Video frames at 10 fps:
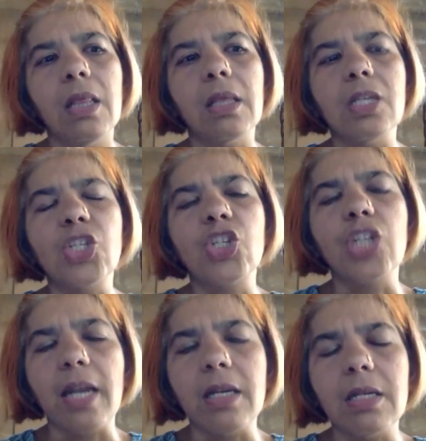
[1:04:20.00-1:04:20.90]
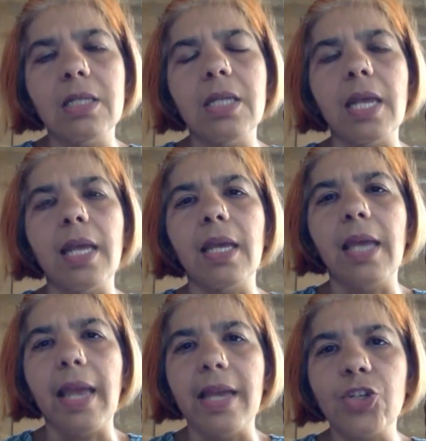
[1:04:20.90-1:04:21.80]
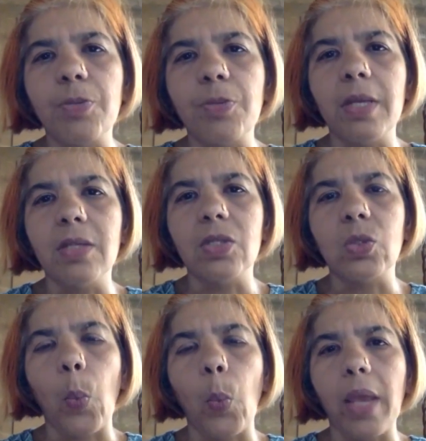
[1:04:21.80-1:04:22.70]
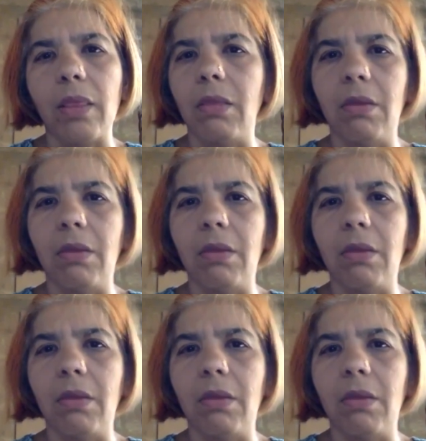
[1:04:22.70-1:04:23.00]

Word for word: the gendered engagements with